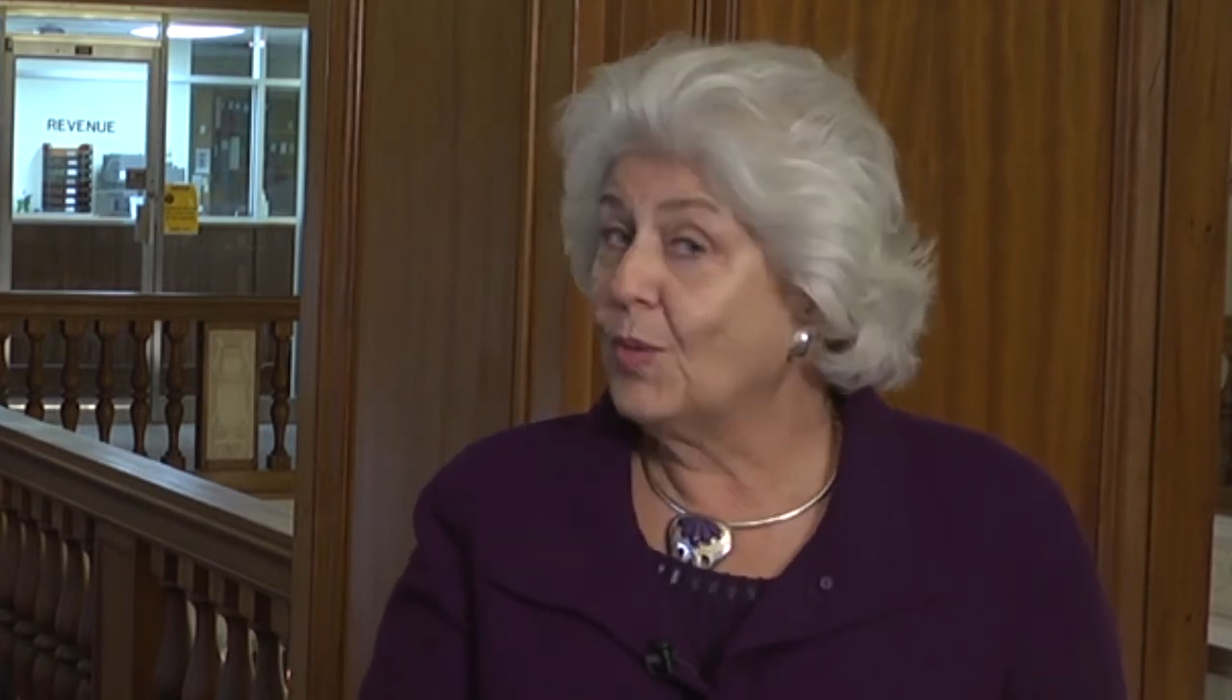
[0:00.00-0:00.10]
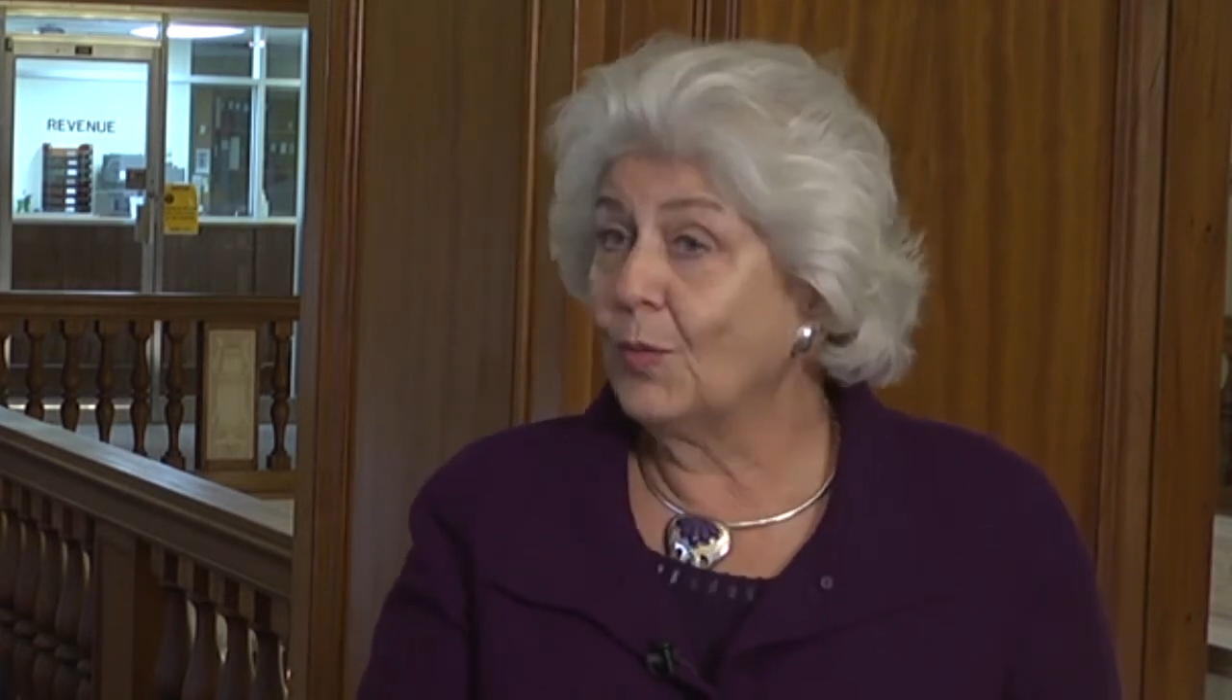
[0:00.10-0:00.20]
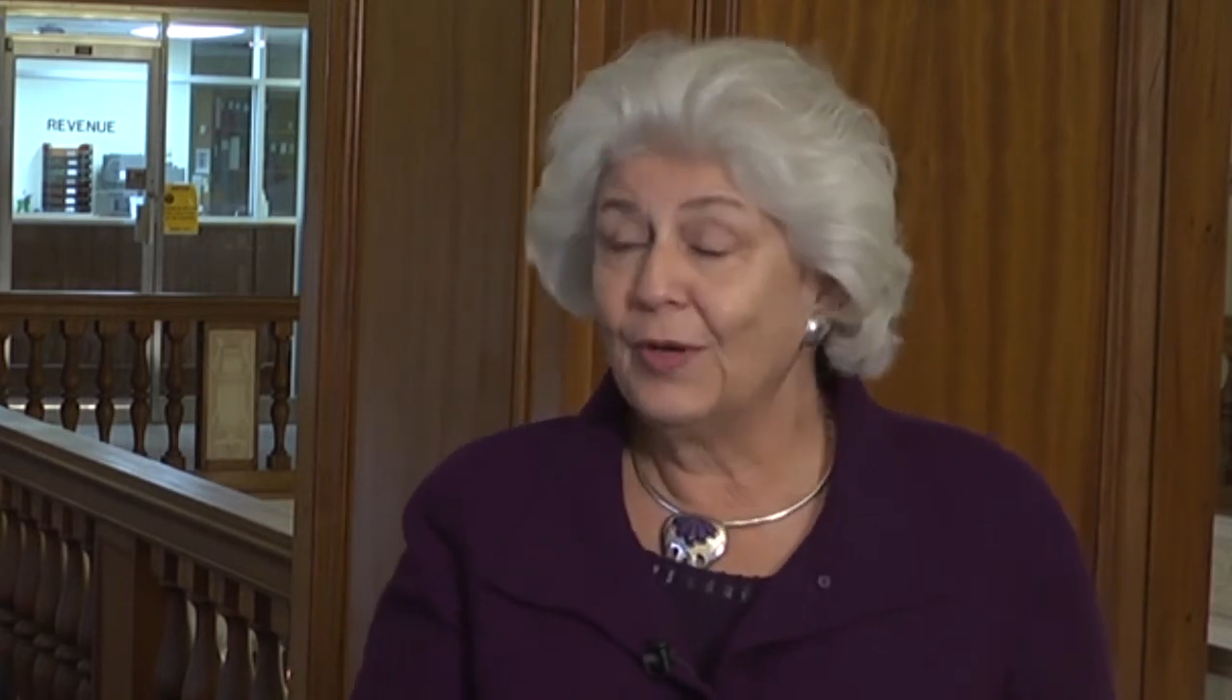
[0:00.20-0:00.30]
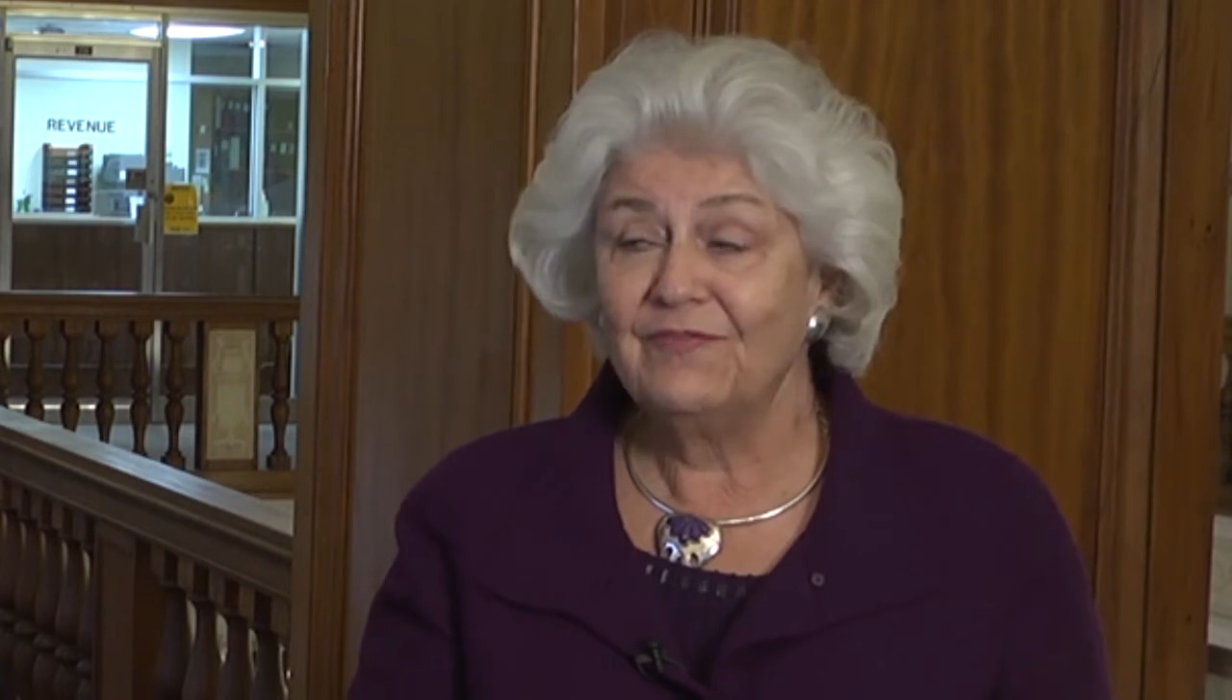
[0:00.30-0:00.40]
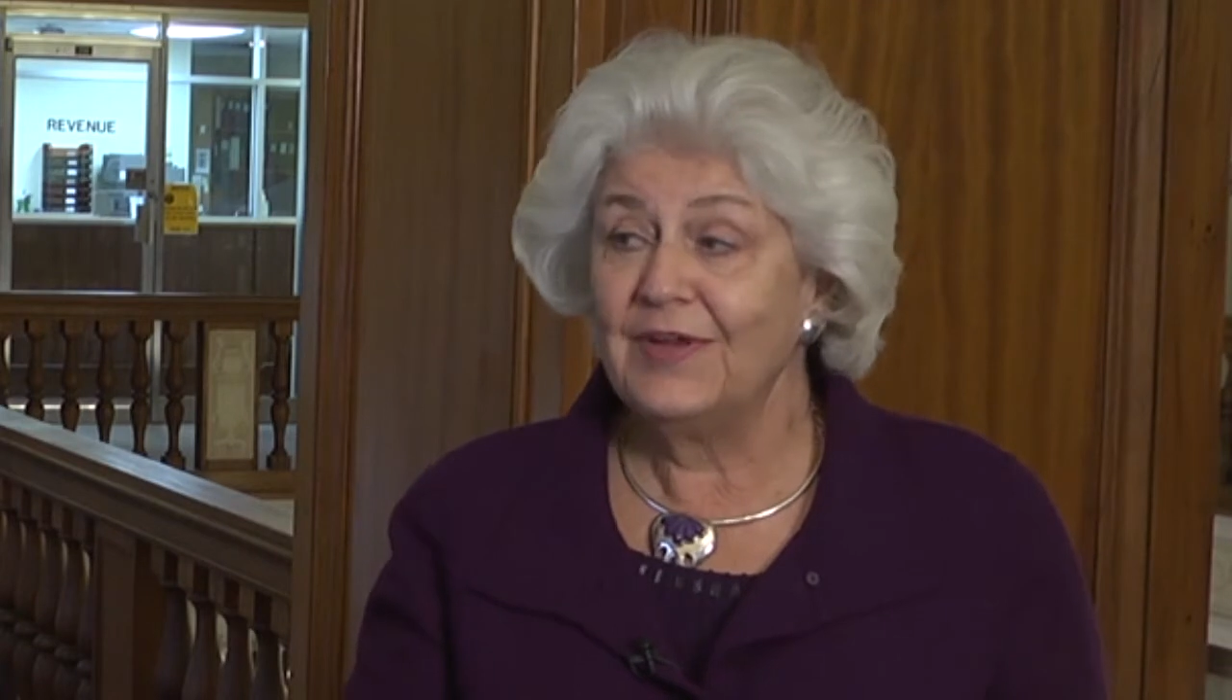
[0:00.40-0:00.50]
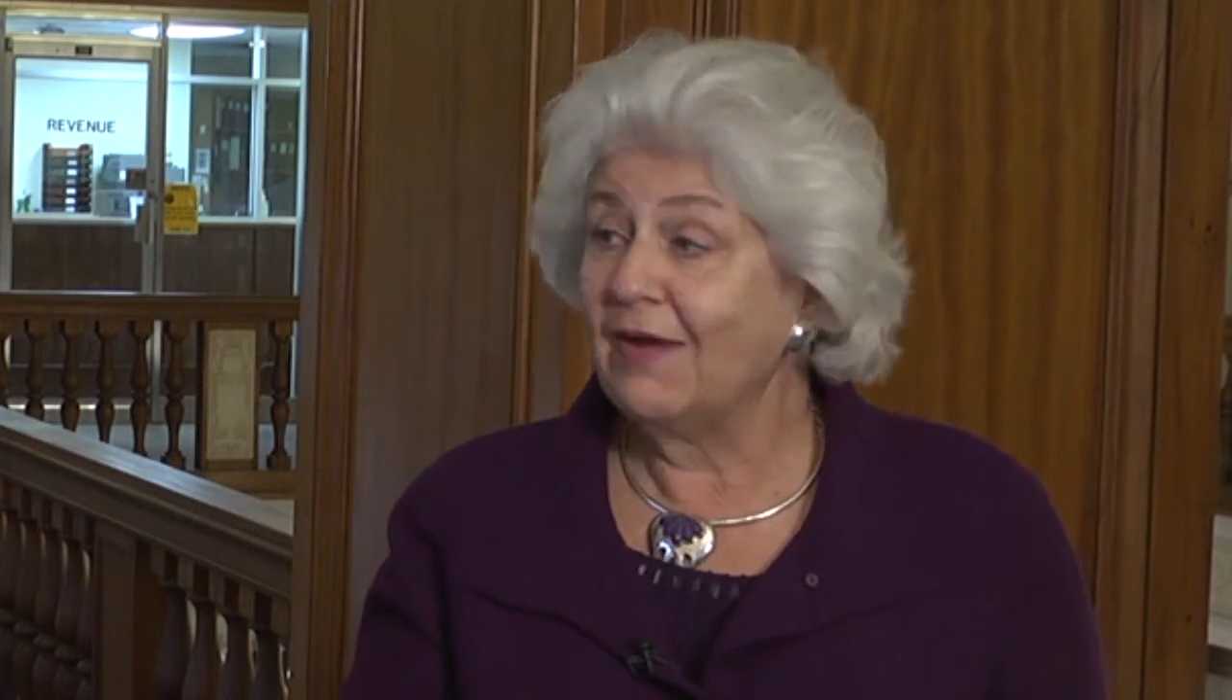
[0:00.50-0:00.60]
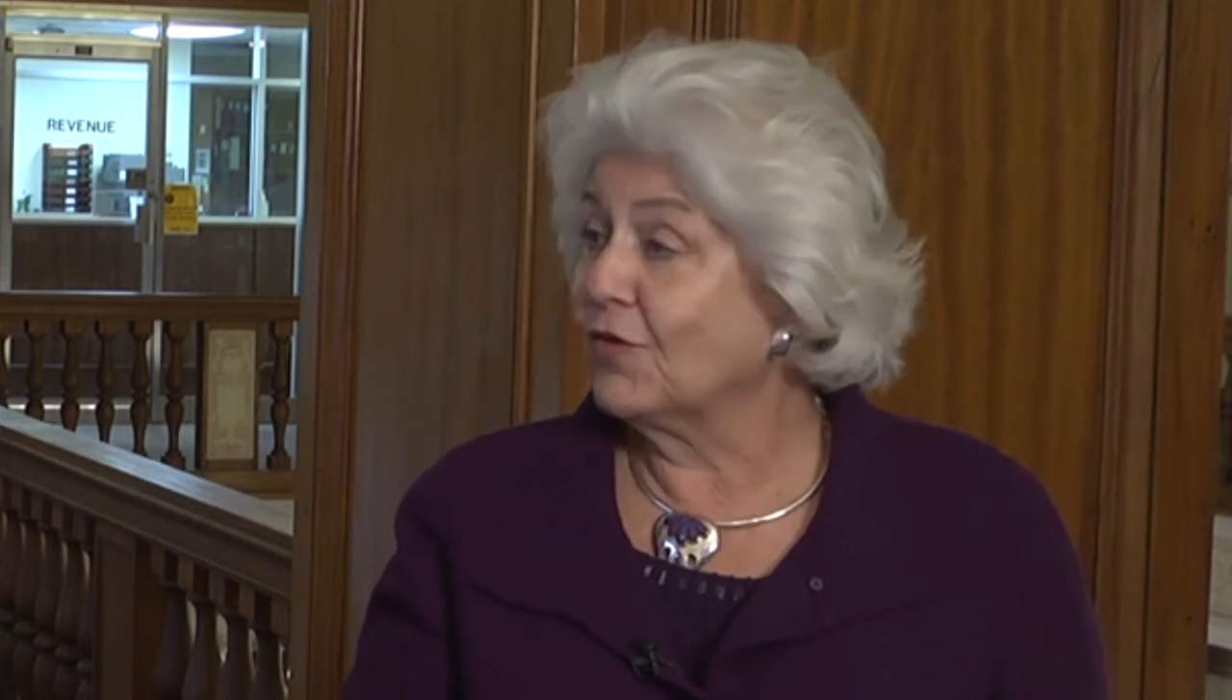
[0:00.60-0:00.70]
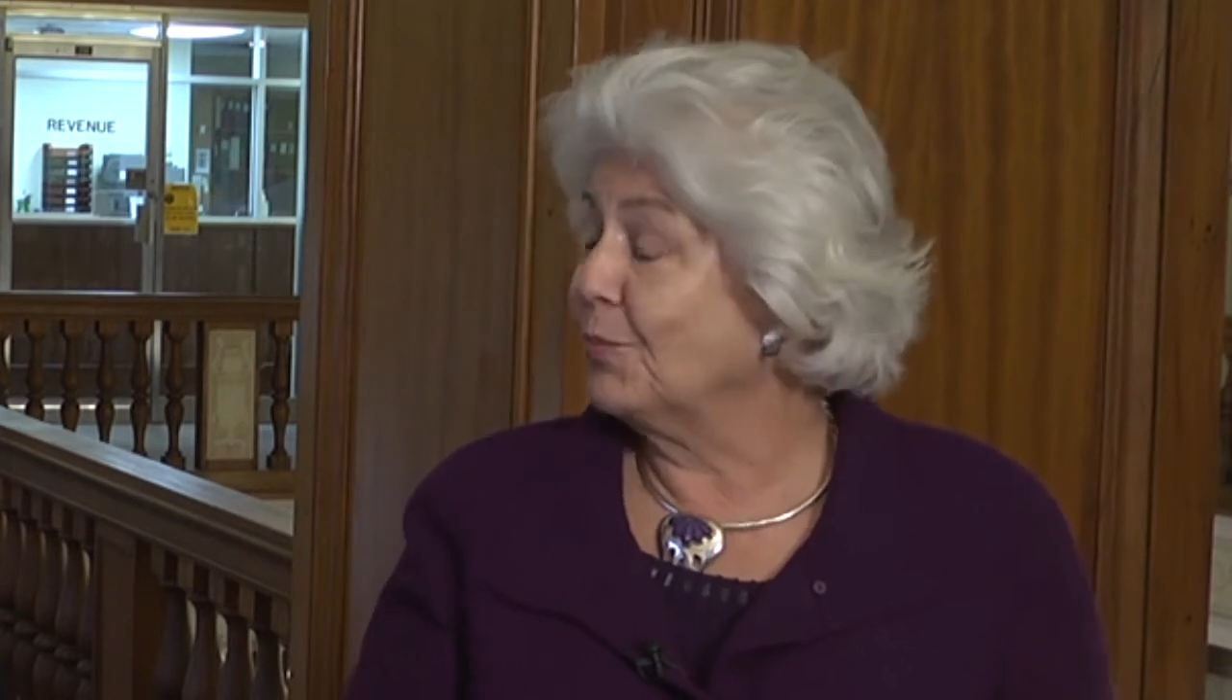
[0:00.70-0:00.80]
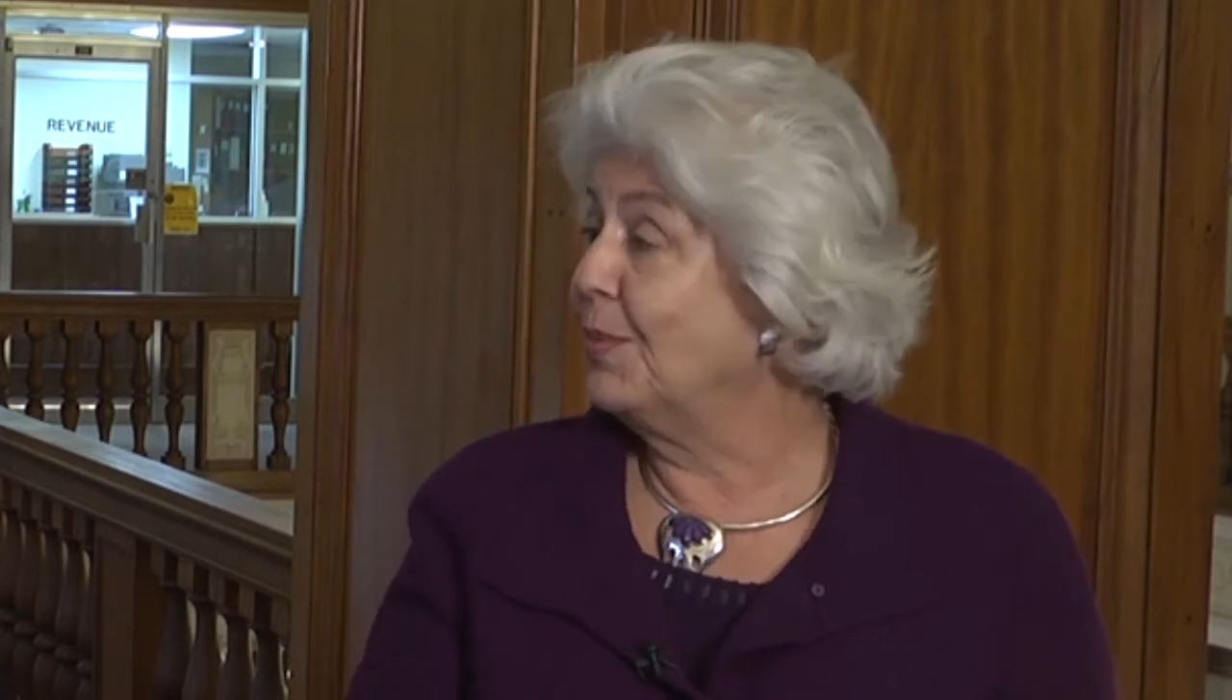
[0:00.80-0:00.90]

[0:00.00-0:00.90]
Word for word: But we've never